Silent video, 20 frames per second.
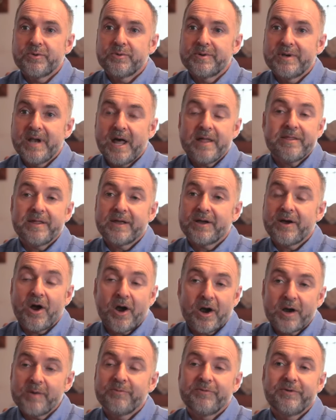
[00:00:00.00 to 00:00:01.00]
nothing
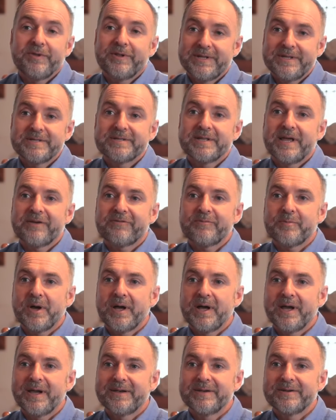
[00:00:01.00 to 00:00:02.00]
harmful is left
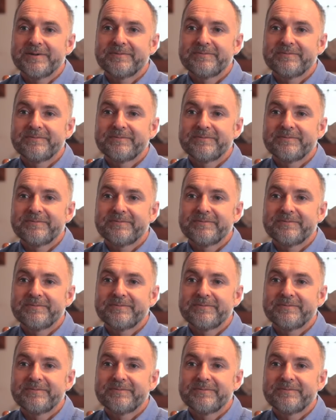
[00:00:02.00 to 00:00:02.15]
behind.